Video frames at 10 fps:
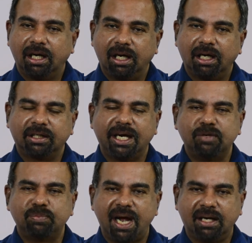gave
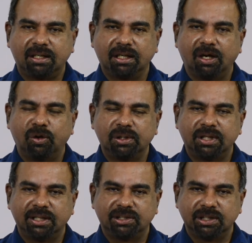back all the
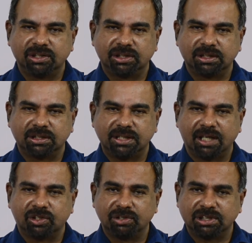attentions that
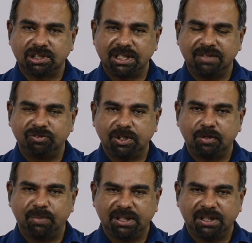received. But